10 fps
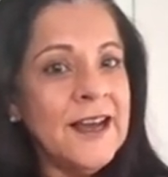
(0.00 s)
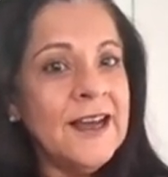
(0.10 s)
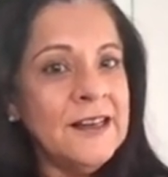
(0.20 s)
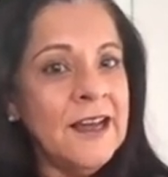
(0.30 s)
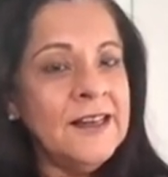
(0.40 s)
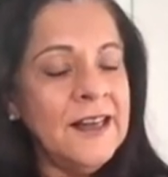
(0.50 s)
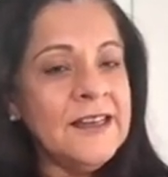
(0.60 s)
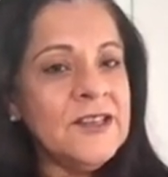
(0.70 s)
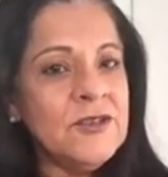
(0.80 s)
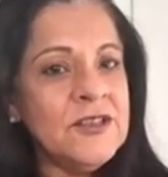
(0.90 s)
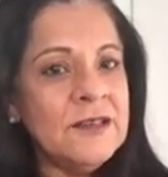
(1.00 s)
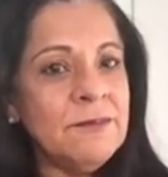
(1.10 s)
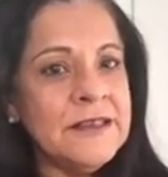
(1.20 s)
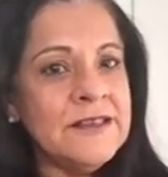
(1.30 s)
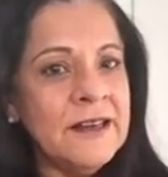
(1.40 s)
i i like to
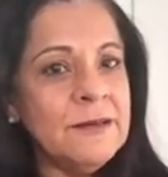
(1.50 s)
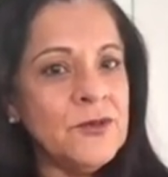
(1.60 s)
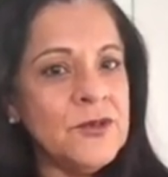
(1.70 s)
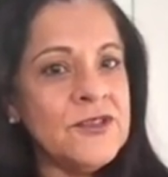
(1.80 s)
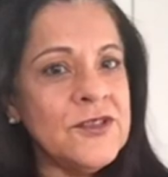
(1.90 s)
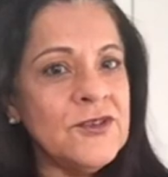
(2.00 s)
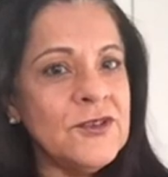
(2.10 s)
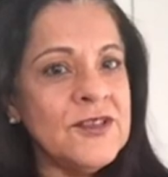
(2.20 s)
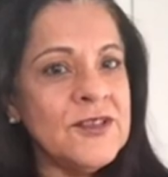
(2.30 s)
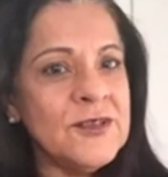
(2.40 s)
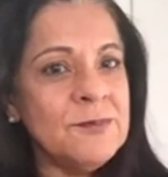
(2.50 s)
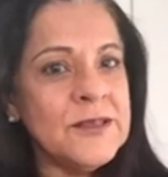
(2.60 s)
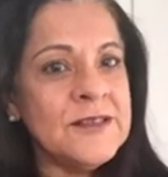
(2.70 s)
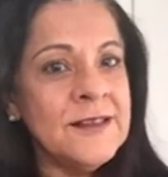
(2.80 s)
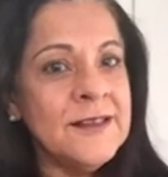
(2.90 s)
take my time on decisions
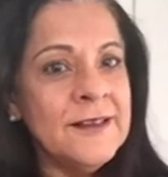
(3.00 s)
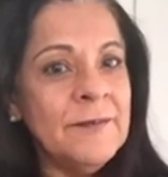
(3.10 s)
but